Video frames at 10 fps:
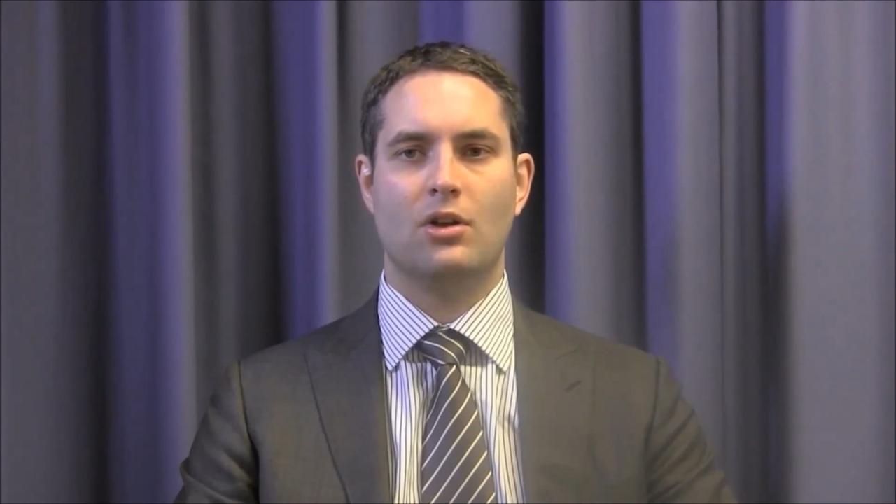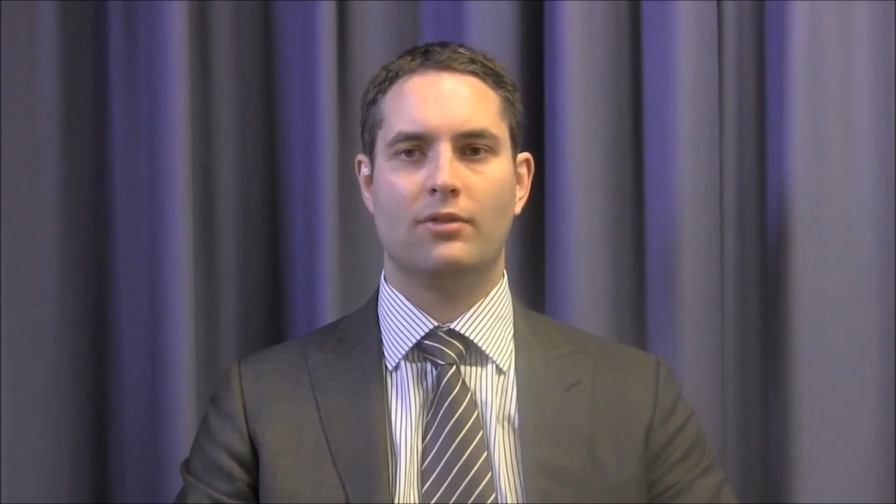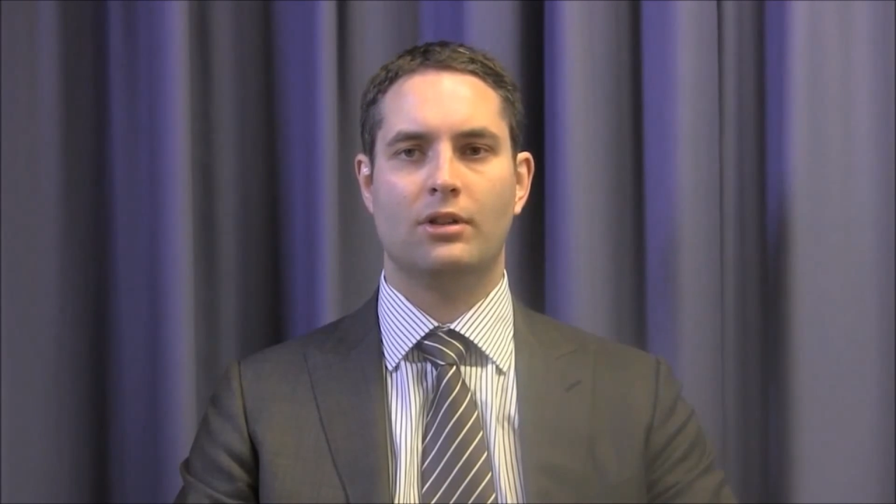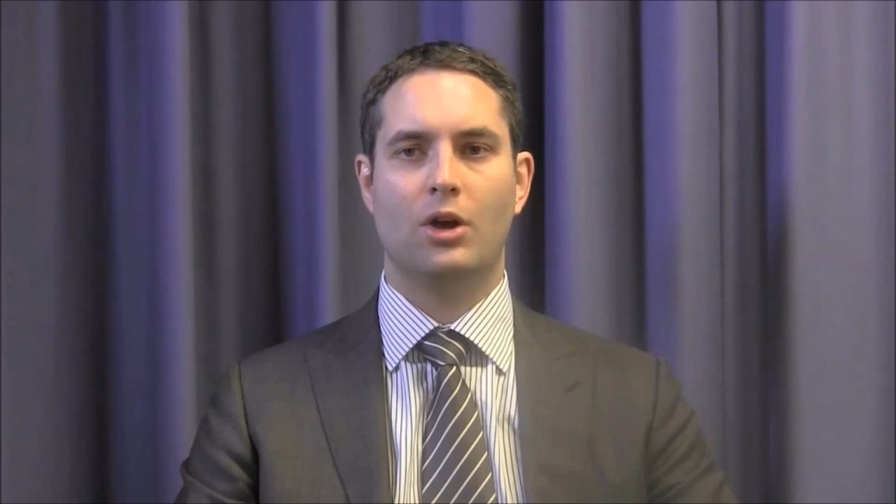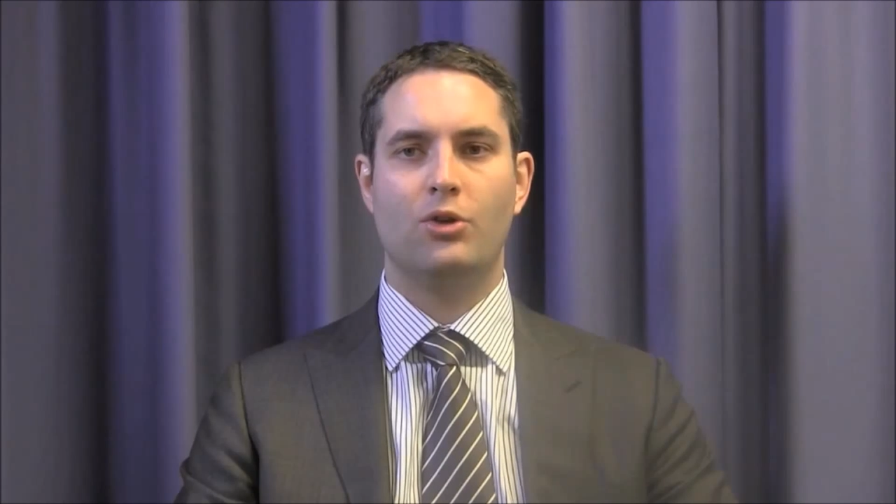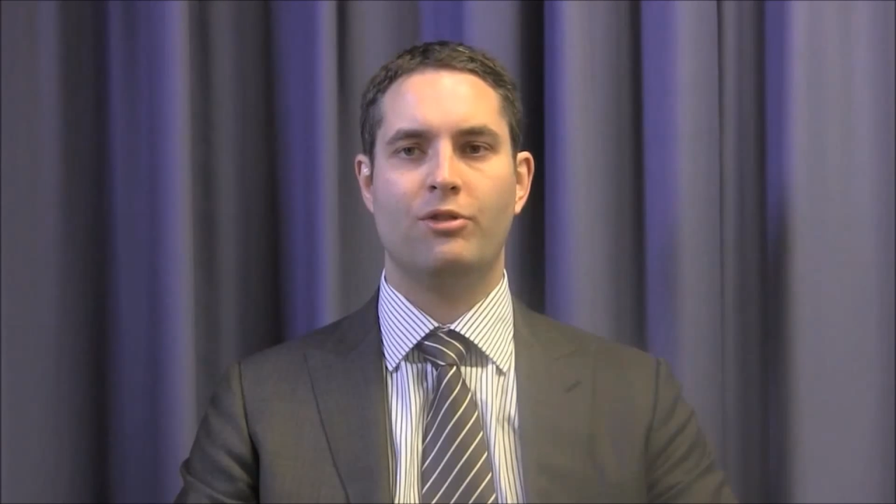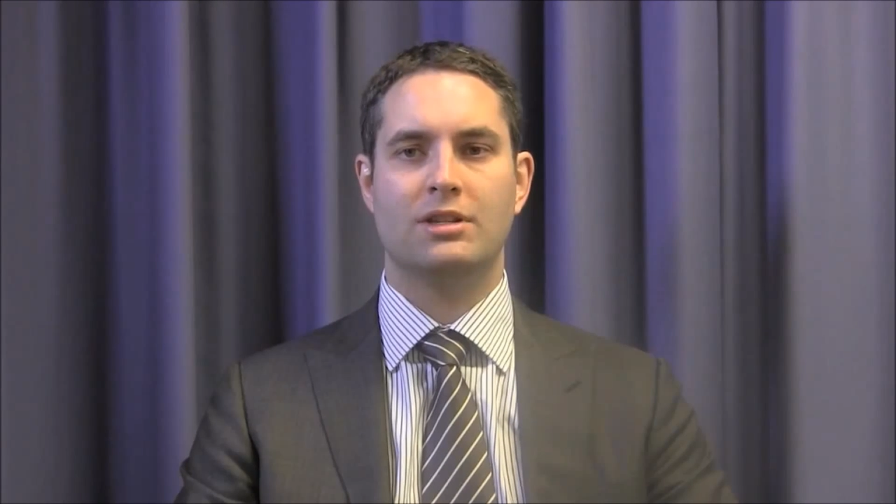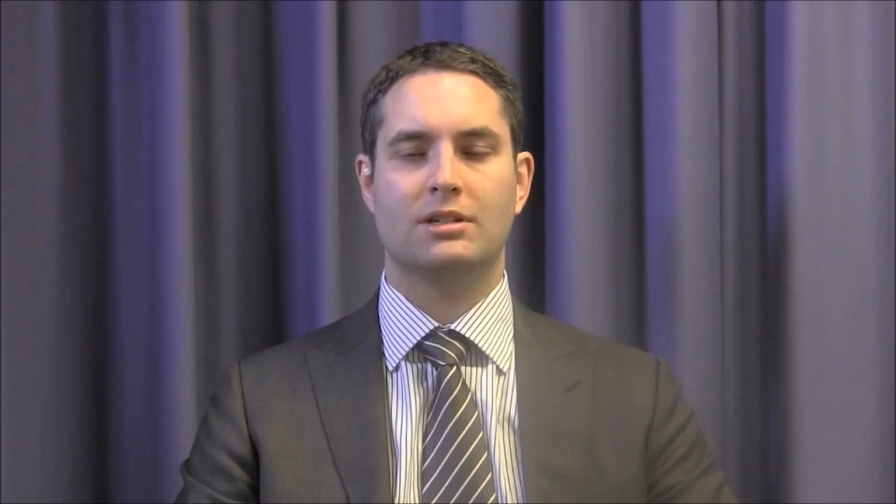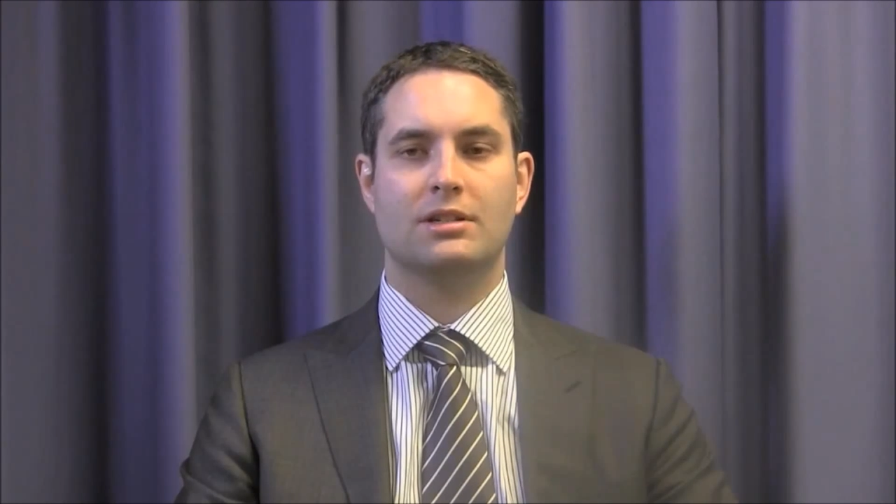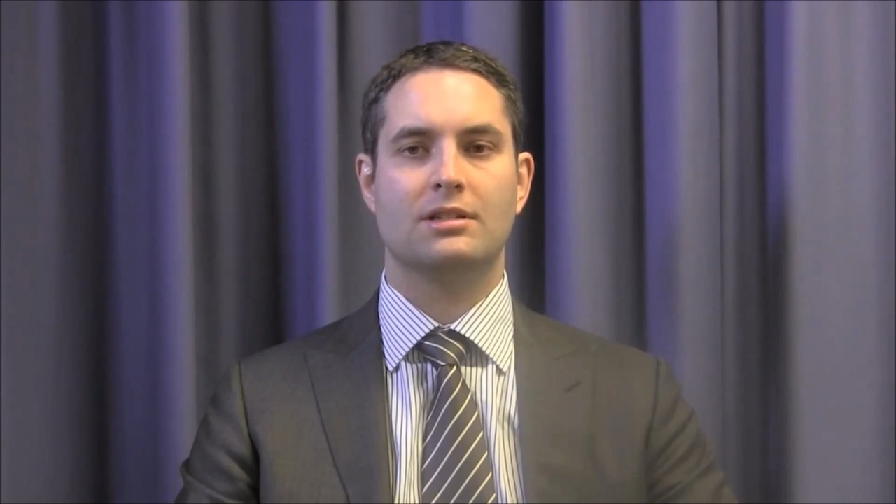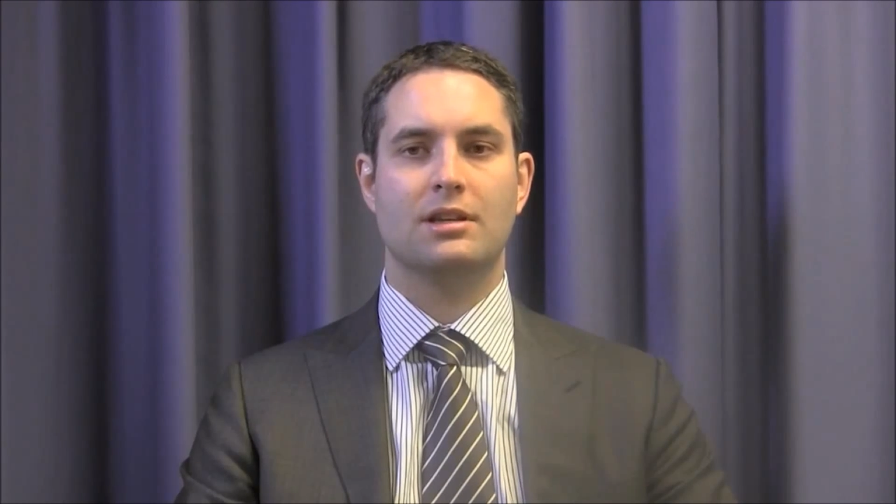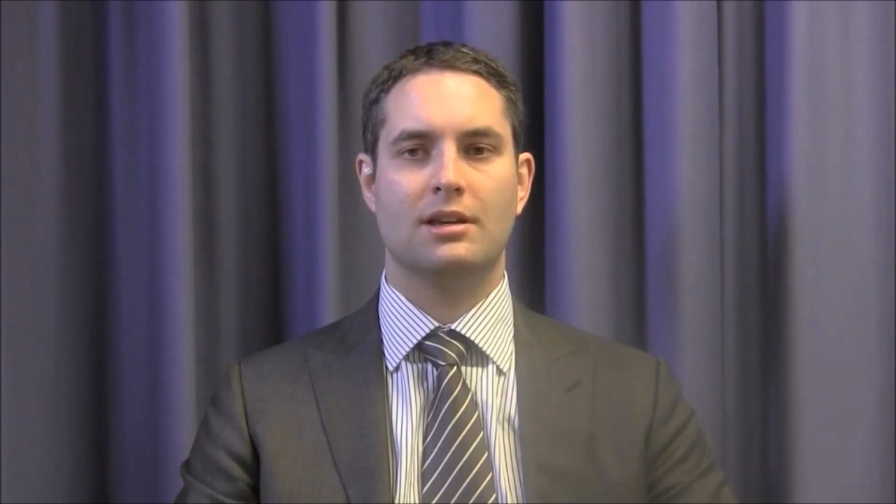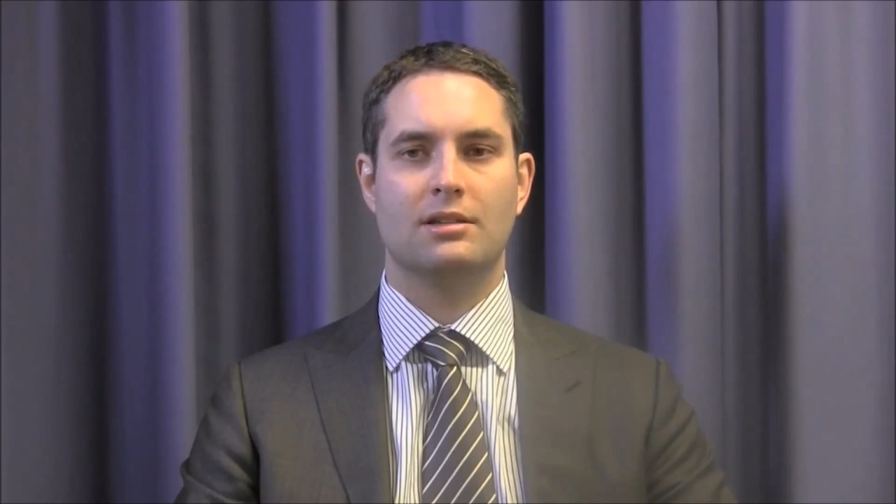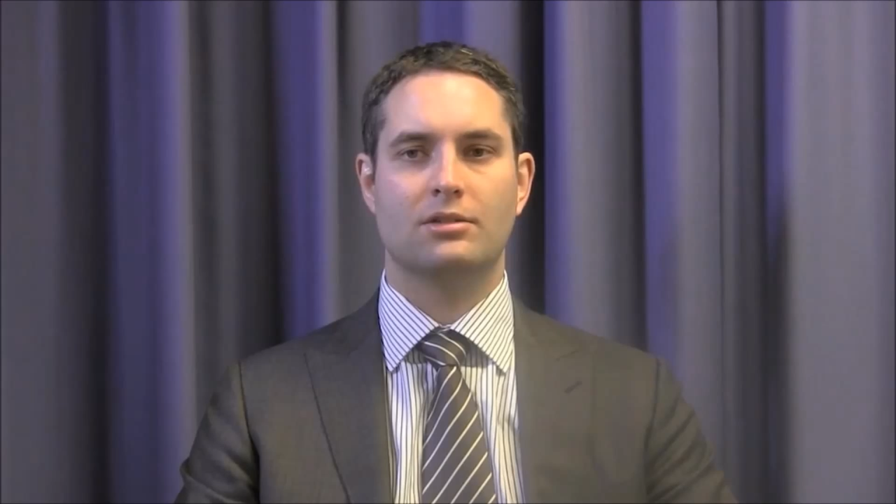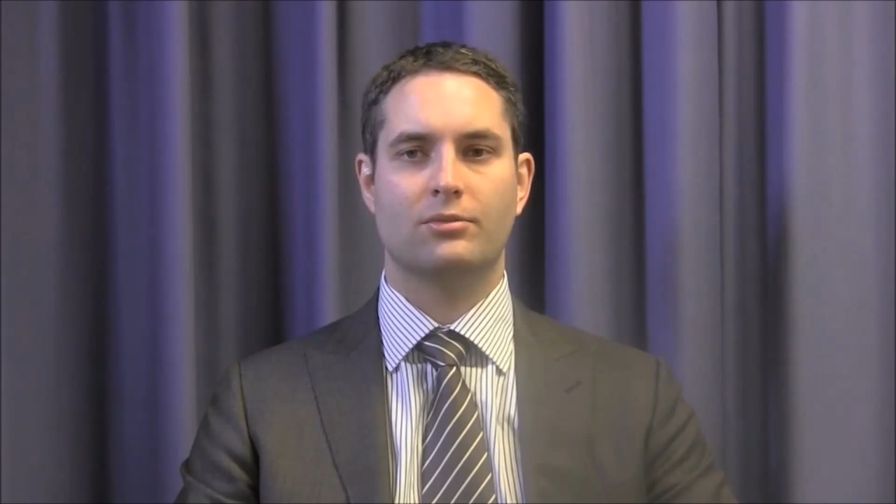for low-risk
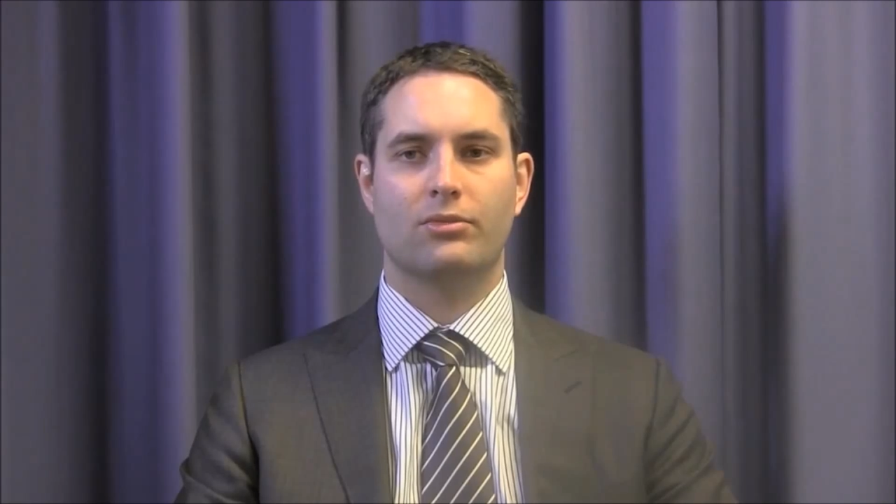disease,